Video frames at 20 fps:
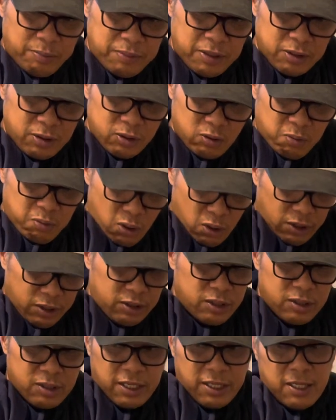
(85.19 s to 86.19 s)
pieces of board
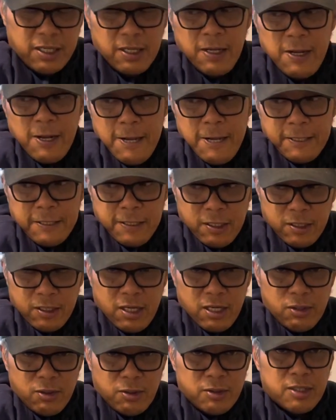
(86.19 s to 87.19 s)
just like
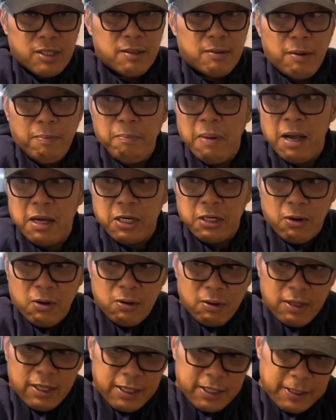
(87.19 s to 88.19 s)
using the pocket
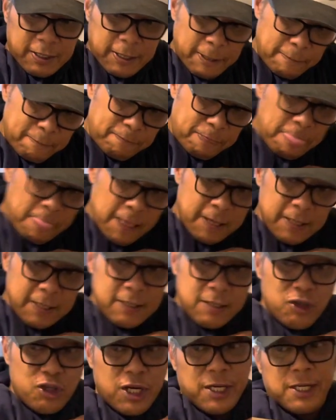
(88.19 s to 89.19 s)
hole
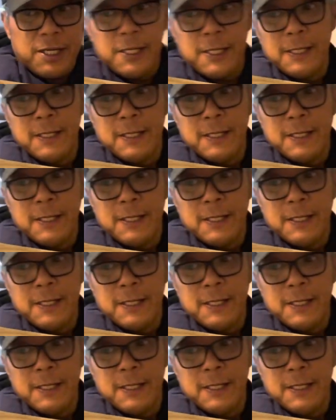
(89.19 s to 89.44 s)
jig.